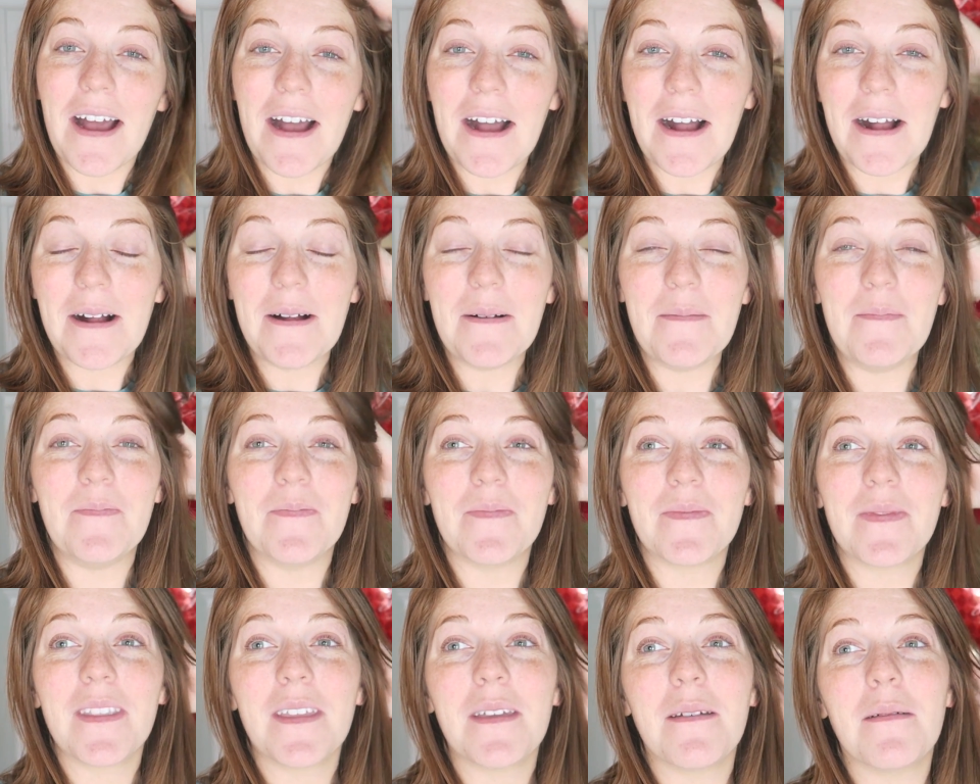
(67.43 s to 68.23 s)

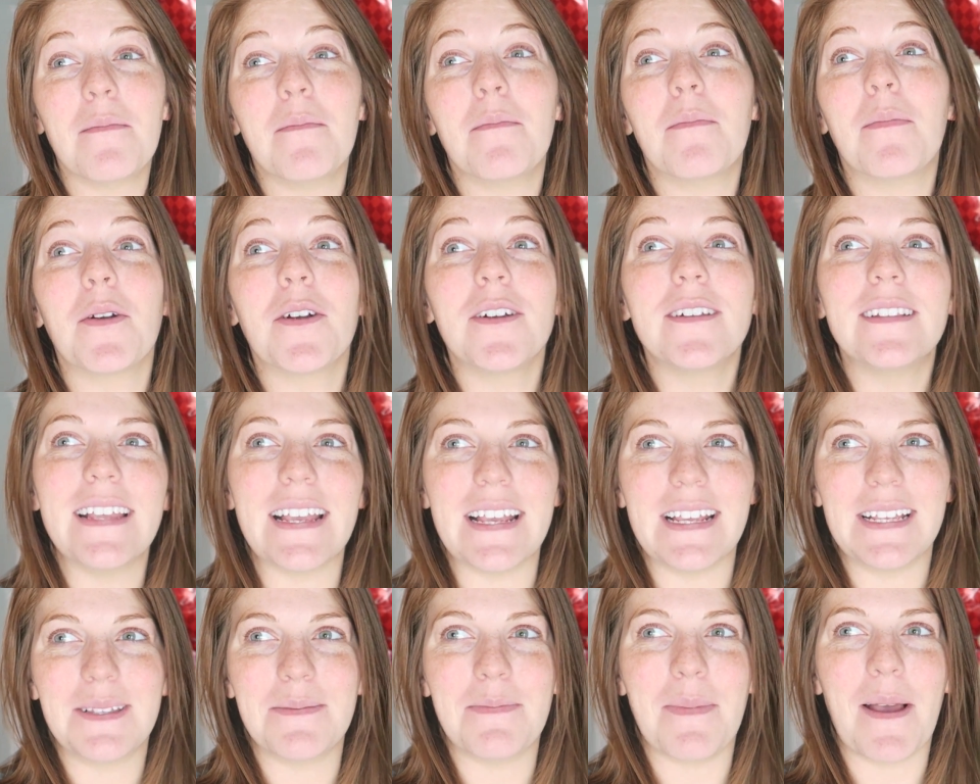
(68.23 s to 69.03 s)
Um,
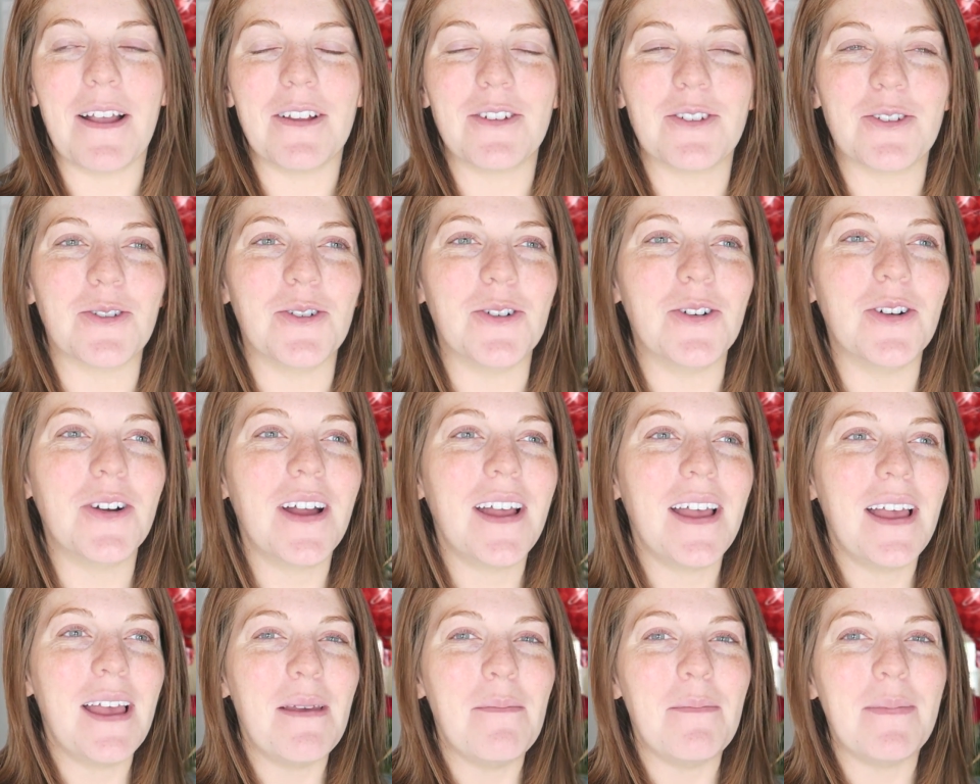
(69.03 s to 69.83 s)
birthday special
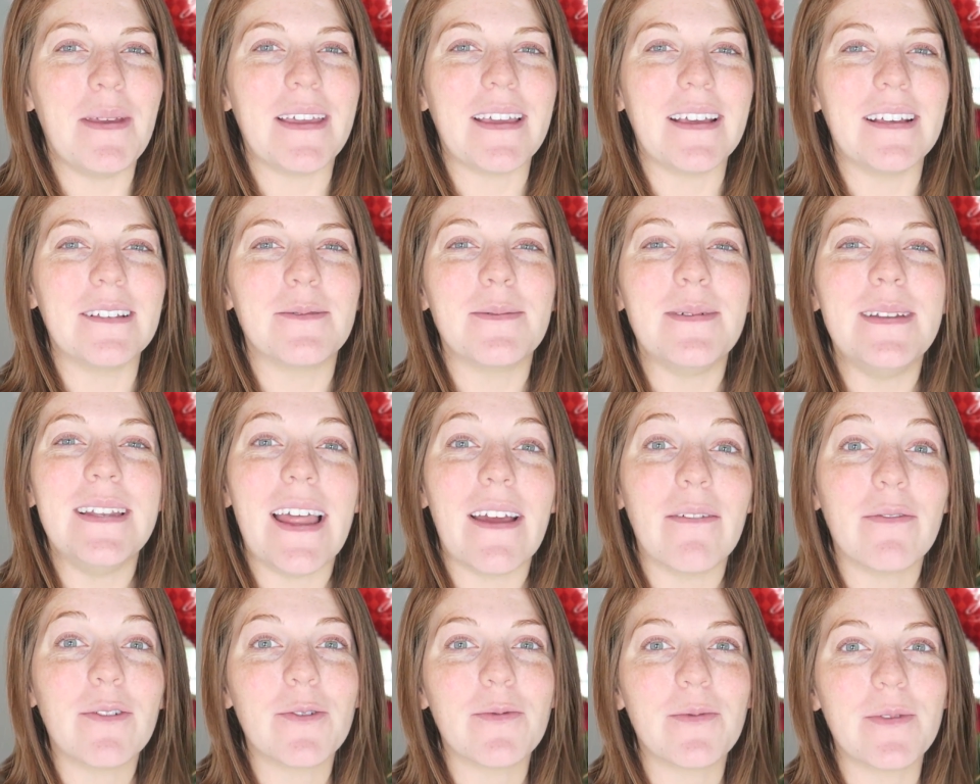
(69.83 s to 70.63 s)
because we
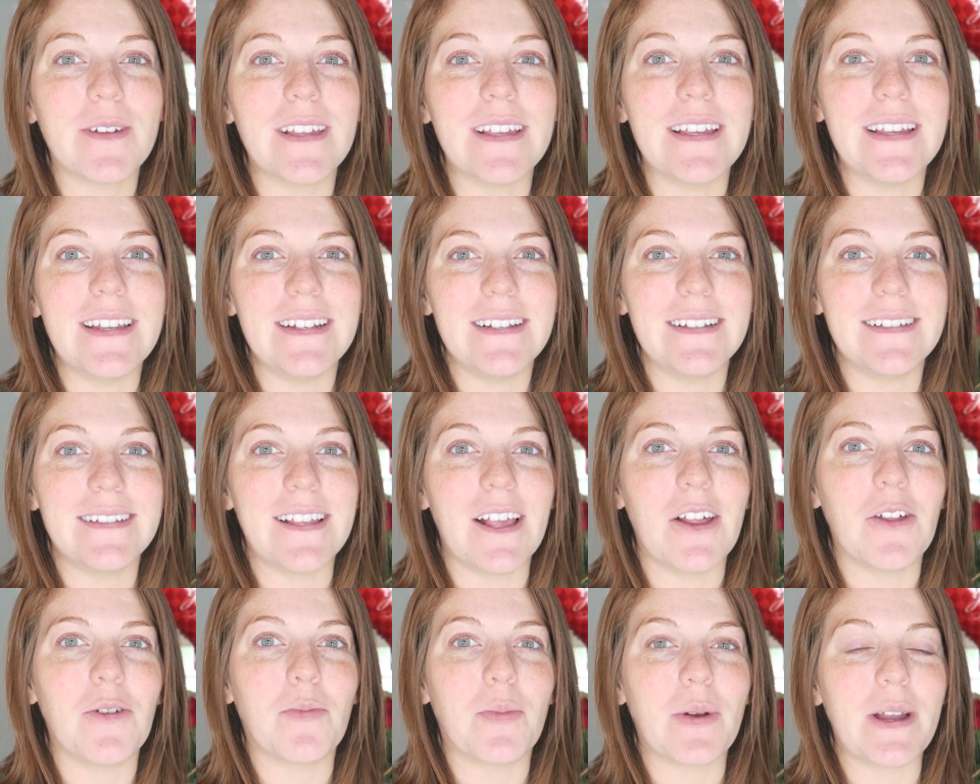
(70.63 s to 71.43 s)
never really get to
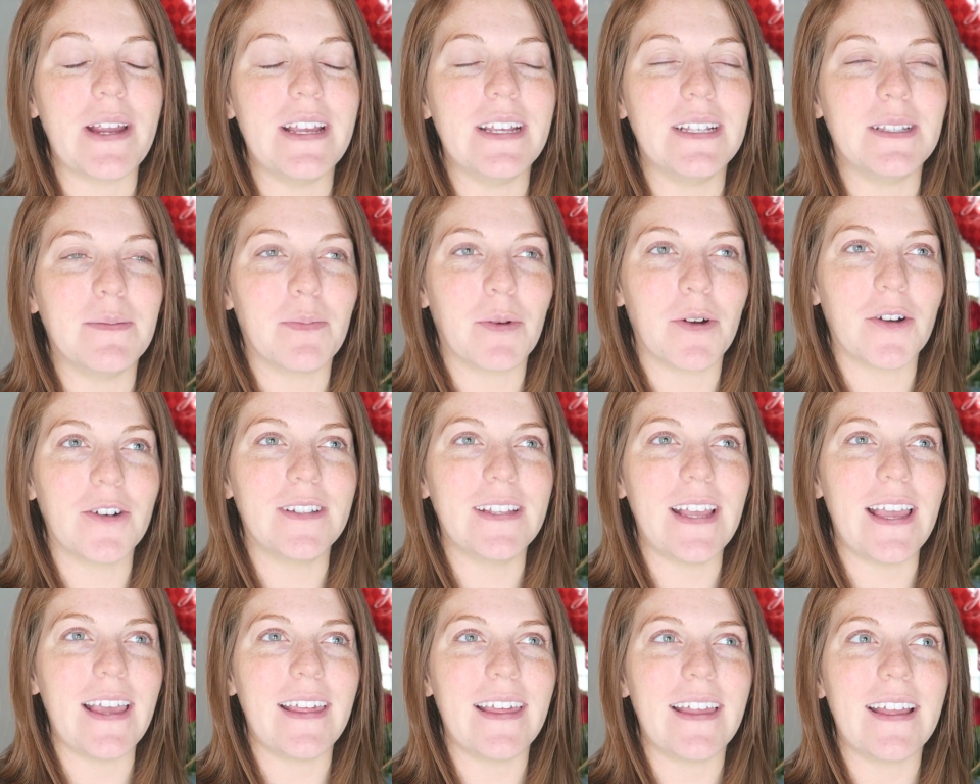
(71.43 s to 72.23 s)
celebrate his
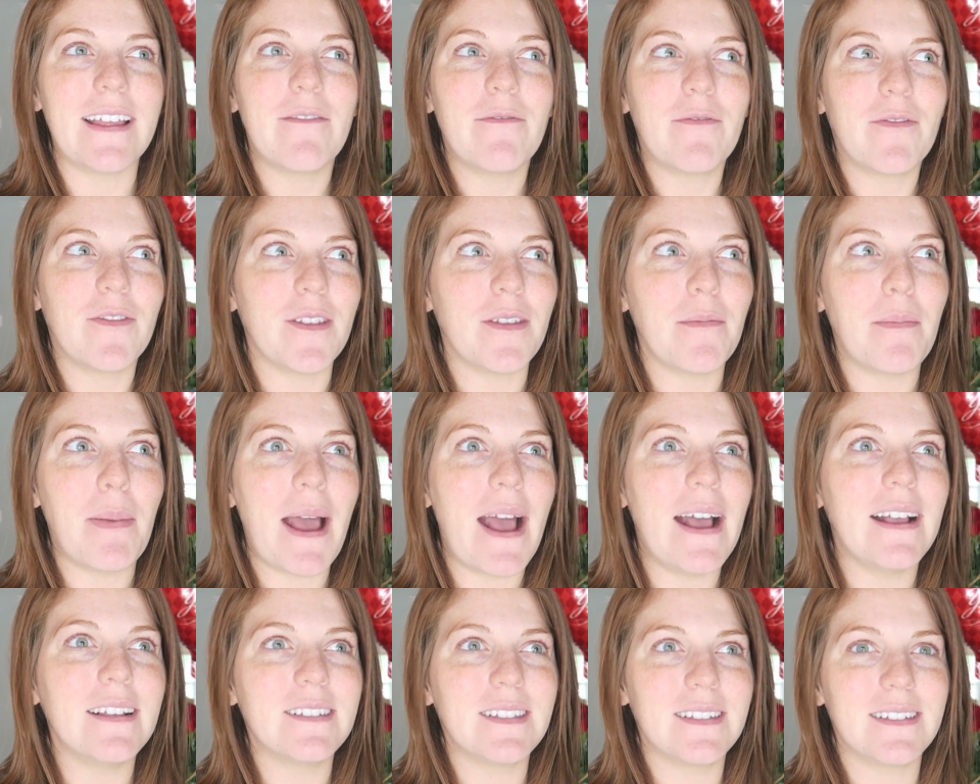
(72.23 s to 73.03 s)
birthday. Like for the
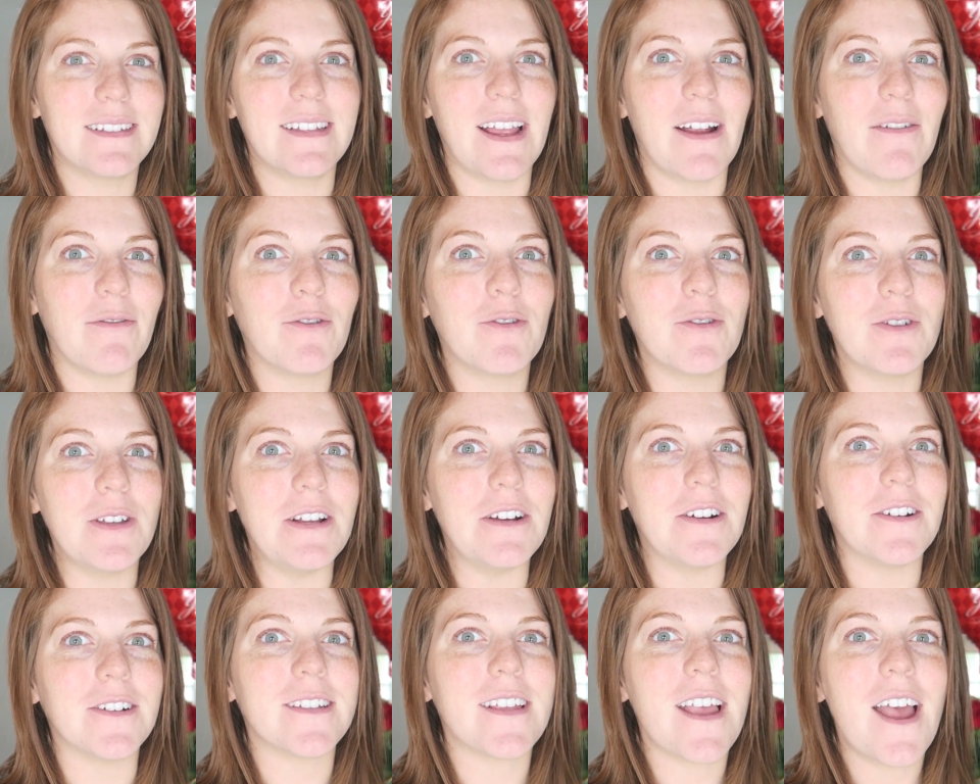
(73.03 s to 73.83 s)
past several
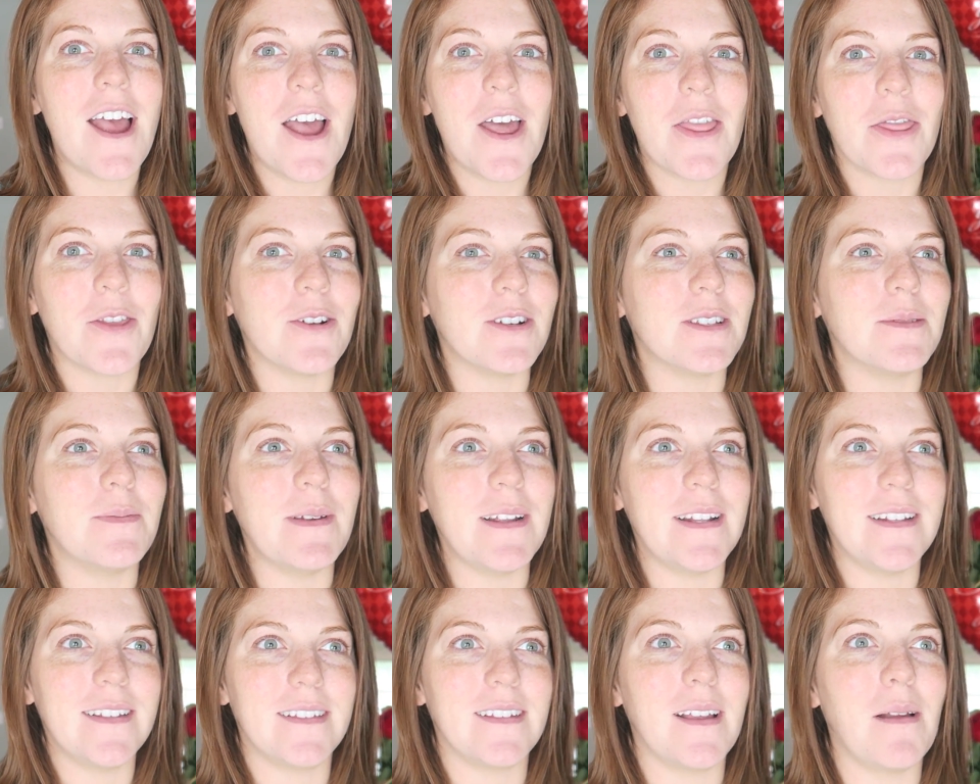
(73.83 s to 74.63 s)
years, there's
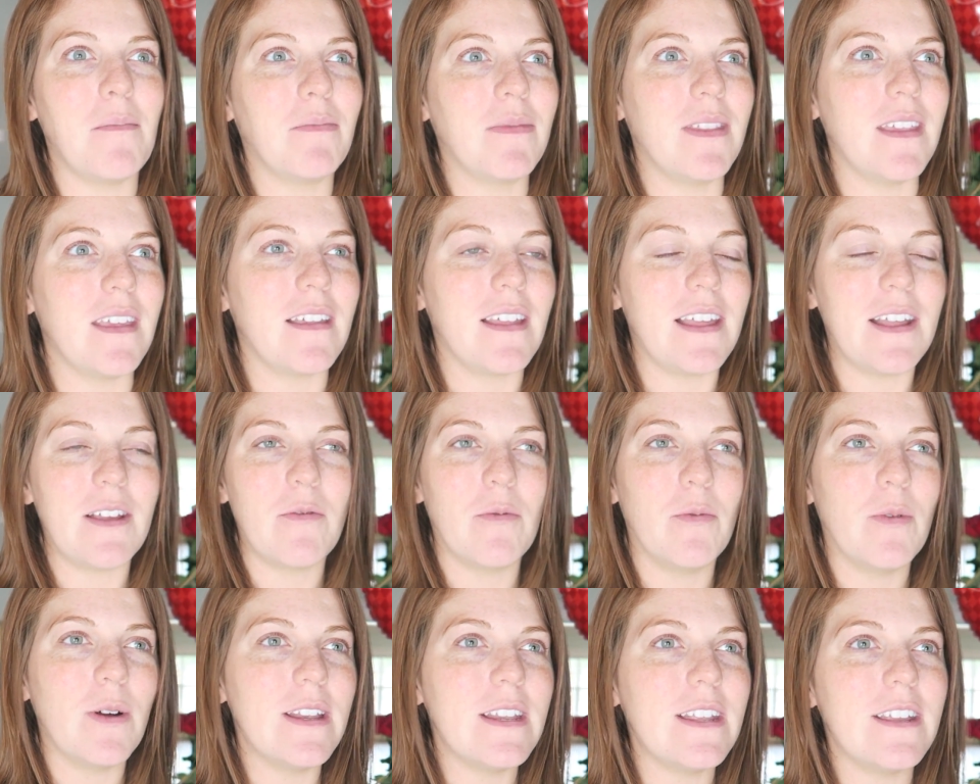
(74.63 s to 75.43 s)
been something. Like
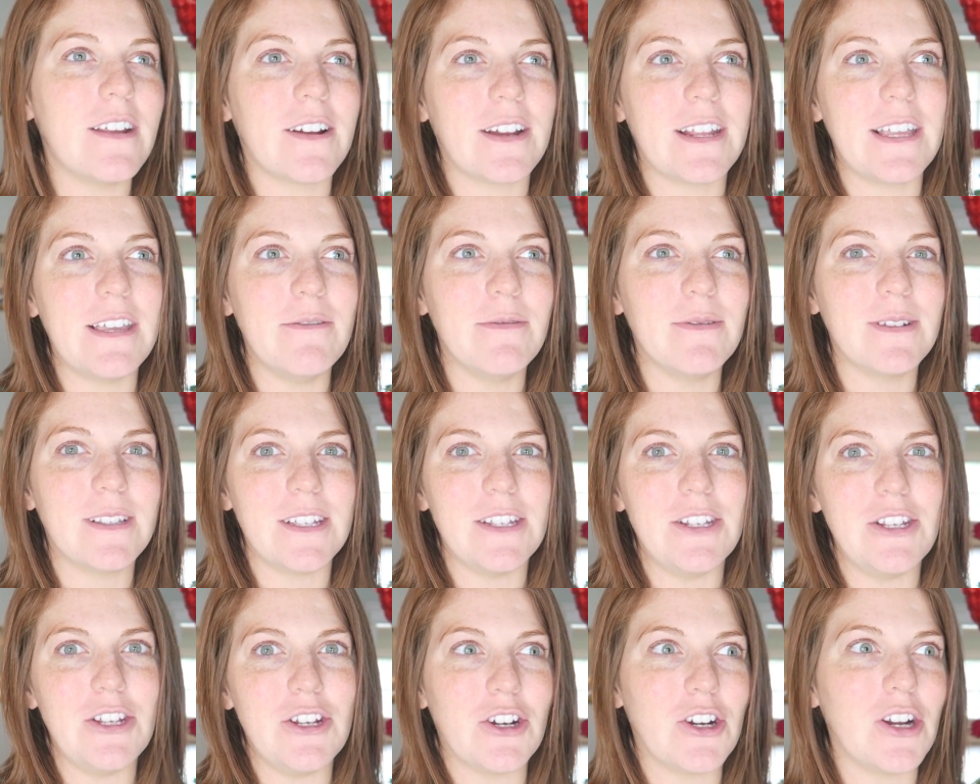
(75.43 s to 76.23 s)
one year he was
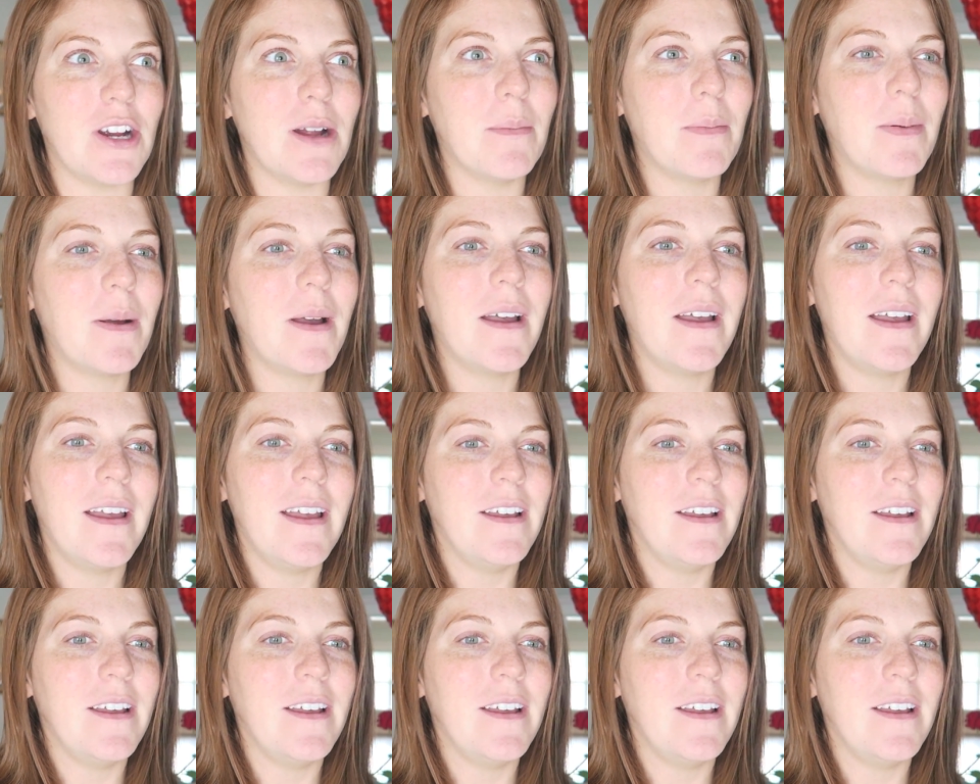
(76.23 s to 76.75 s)
in Europe